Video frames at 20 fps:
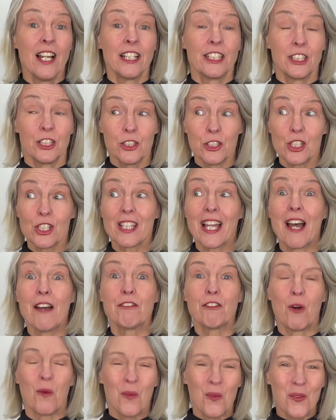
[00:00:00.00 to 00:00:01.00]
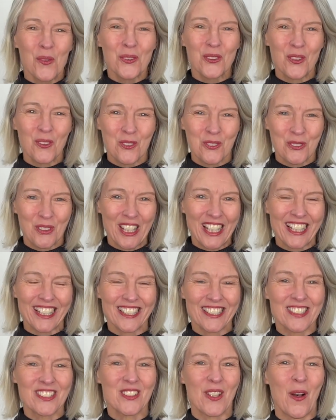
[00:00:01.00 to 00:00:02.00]
you should have all your
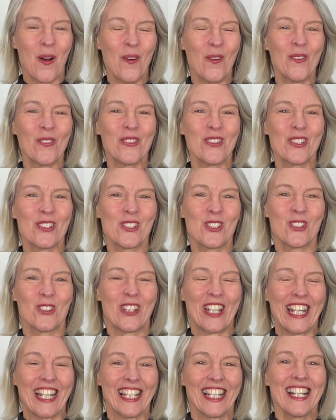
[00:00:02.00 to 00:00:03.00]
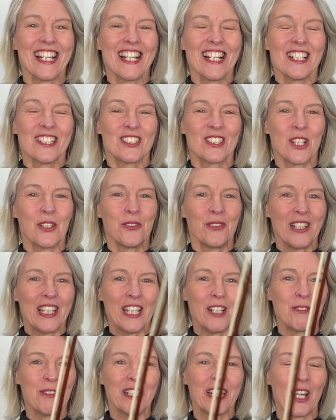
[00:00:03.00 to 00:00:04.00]
fingers on the string. So
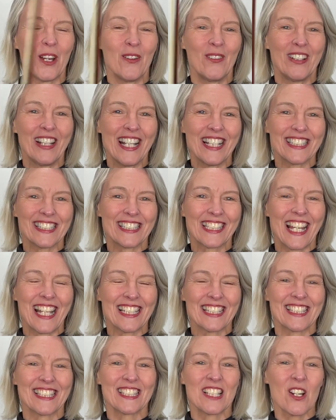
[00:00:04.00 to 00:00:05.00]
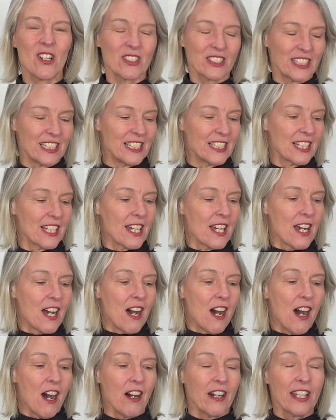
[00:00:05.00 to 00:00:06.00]
here we go, let's get started.
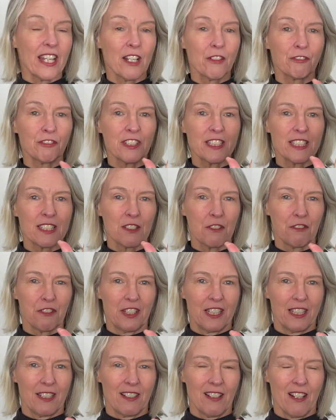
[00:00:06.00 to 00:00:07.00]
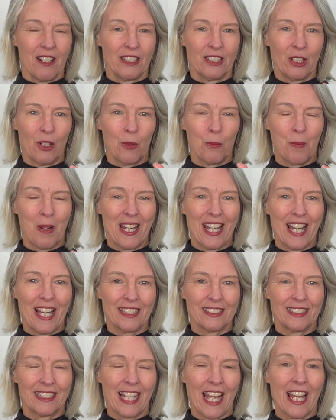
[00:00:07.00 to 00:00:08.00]
I have written a finger line on my
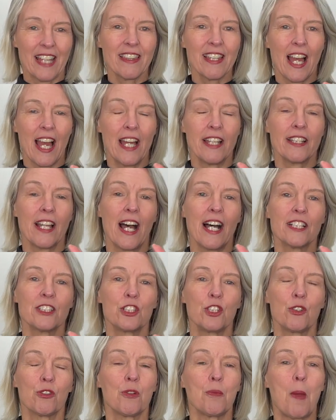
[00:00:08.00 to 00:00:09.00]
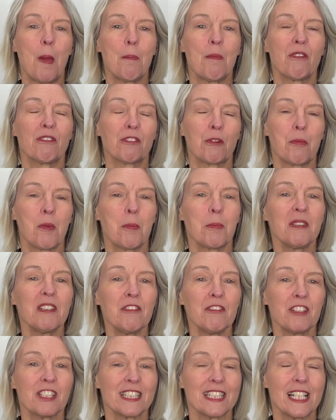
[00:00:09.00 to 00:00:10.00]
hand again, and as you remember from the
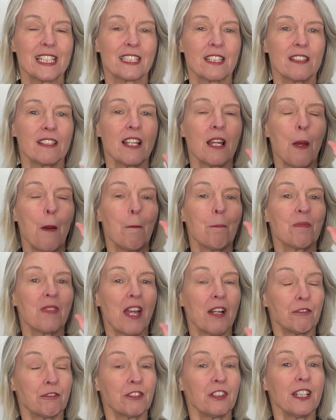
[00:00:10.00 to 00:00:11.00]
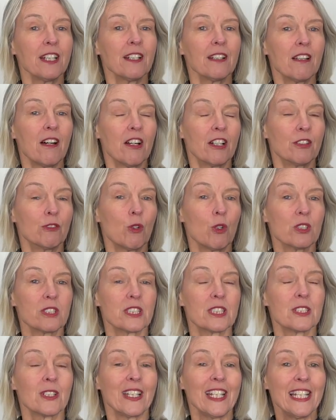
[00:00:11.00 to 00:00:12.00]
previous lesson, that finger line was
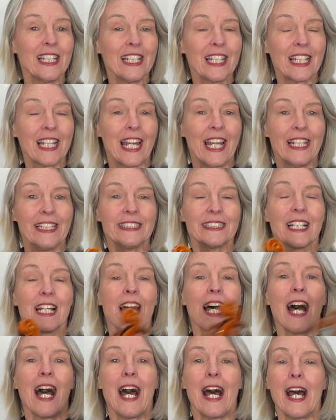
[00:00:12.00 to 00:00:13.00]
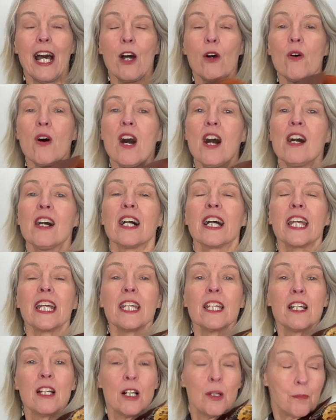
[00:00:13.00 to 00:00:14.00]
to indicate how high
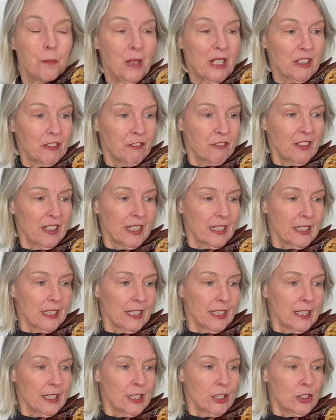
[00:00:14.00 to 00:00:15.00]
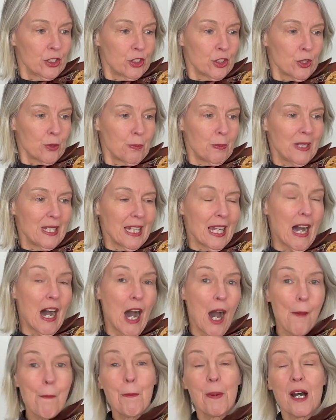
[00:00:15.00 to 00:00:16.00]
my finger should be
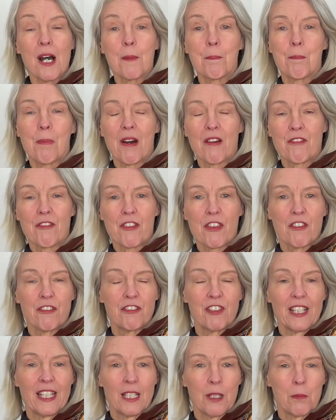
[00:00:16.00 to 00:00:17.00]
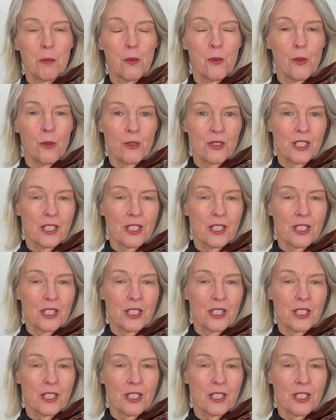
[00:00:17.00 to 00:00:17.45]
up above the fingerboard.